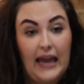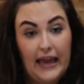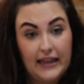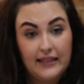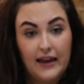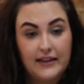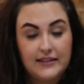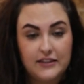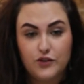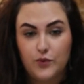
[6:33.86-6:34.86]
Head
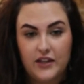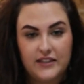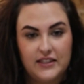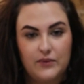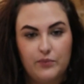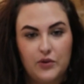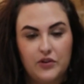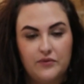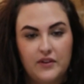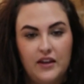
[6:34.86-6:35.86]
lice is one
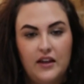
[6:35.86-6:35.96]
example.